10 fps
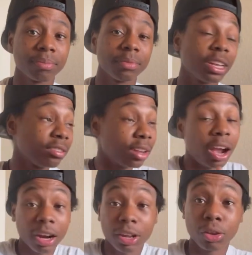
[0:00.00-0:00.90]
that's
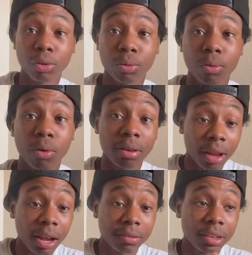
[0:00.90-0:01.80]
guiding you on
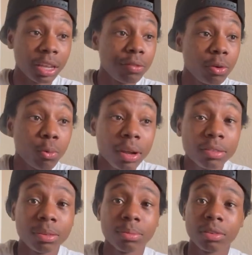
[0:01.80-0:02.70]
life to give you
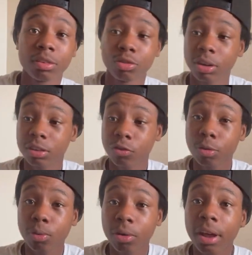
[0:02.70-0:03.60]
wisdom to transform
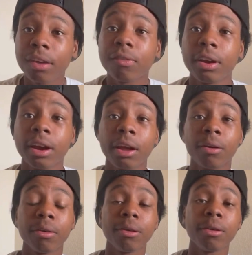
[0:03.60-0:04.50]
your life right now.
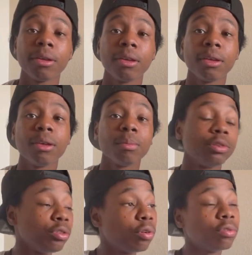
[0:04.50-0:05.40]
But
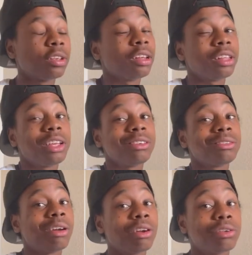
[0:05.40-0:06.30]
you're gonna take the easy
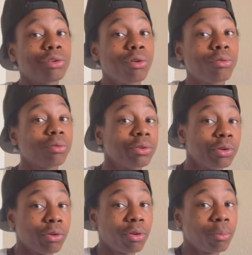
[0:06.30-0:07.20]
route. You're gonna you're
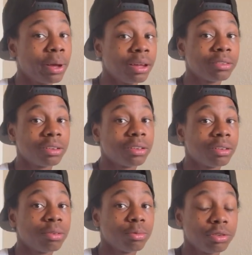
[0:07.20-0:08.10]
gonna go back to
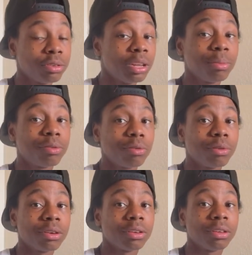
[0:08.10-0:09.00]
what you did
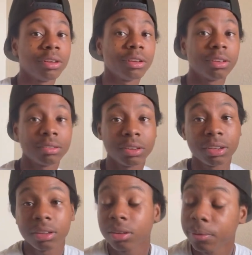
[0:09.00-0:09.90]
before. See,